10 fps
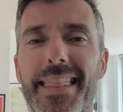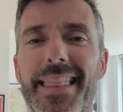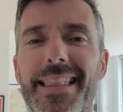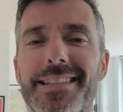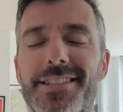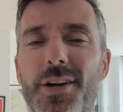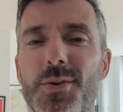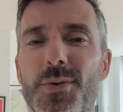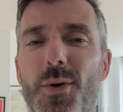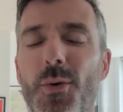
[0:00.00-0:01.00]

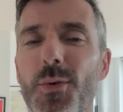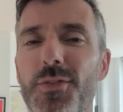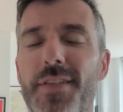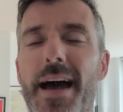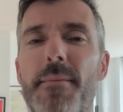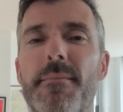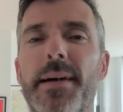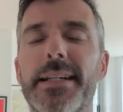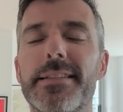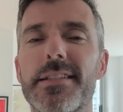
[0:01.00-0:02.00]
So all of that
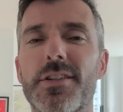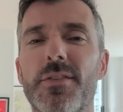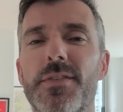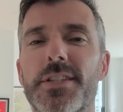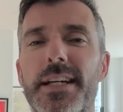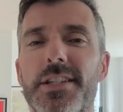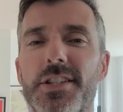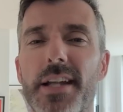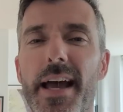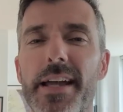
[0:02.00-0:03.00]
made this
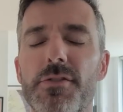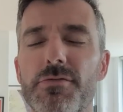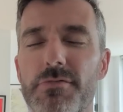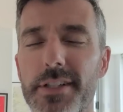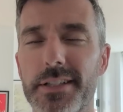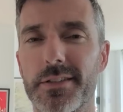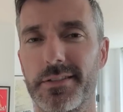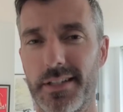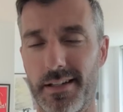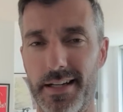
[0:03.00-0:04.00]
conversation a real
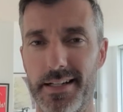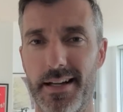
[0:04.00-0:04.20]
delight.